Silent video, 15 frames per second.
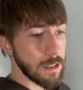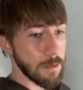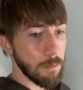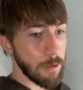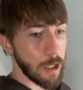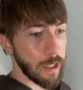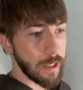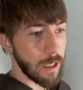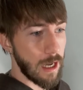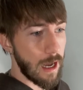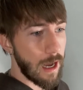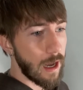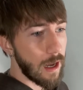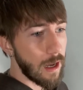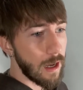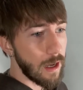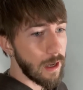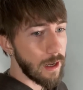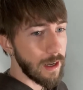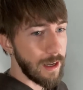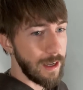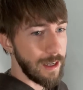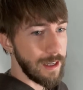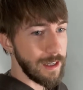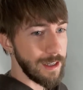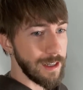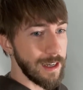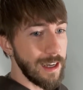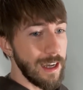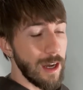but I
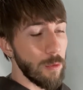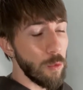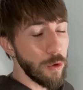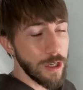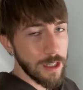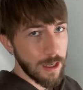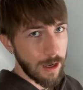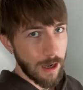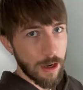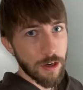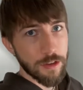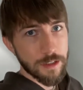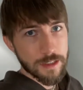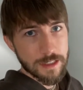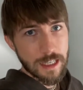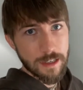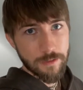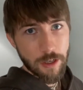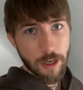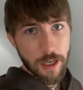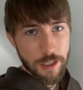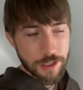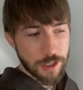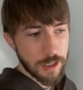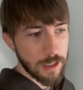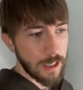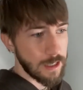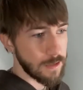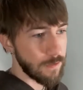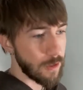wanted to err on the side of caution
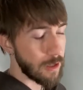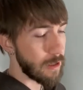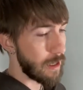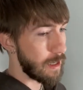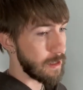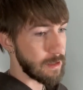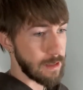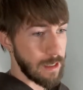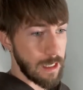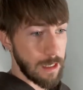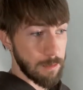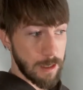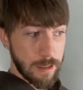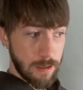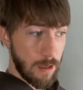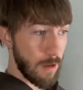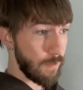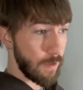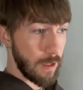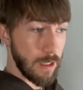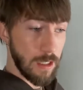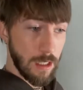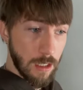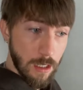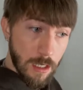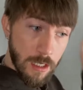as far as getting myself in any